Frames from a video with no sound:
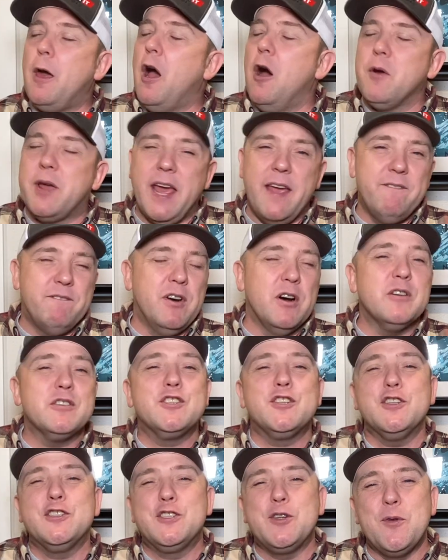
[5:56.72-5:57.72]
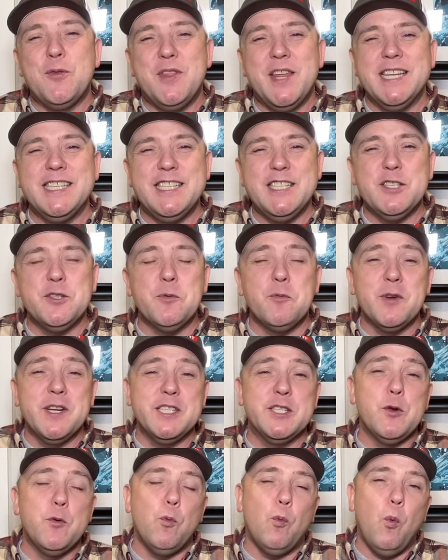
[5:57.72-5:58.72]
Okay folks, so this is the
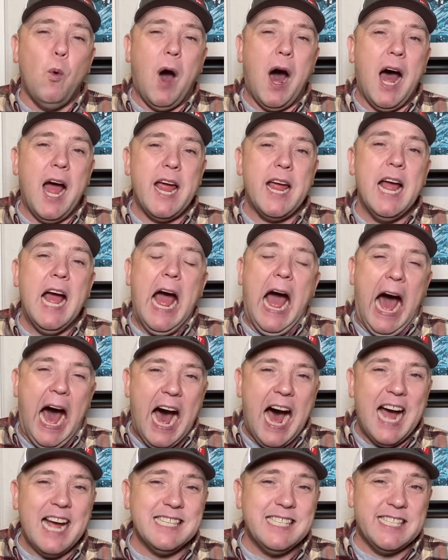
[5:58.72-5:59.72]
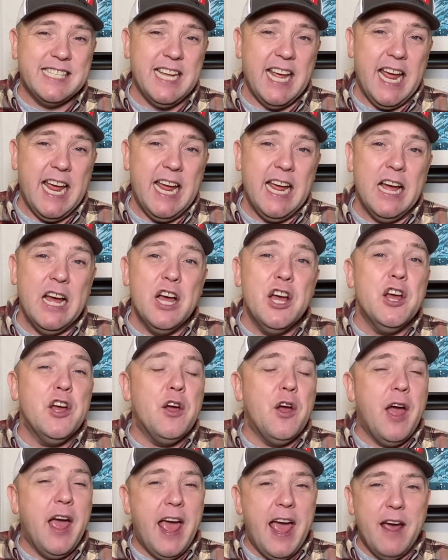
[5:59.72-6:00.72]
reason why I say
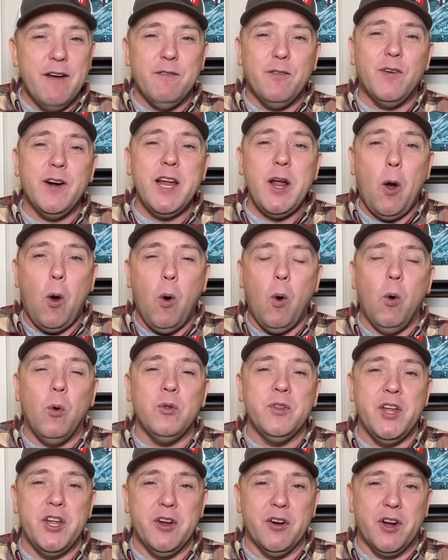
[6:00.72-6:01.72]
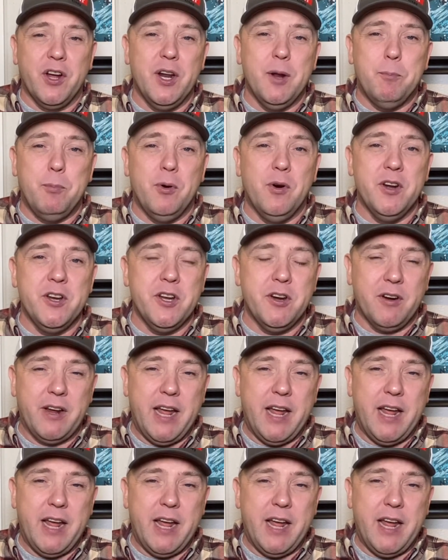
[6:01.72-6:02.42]
every hole that you're gonna put in your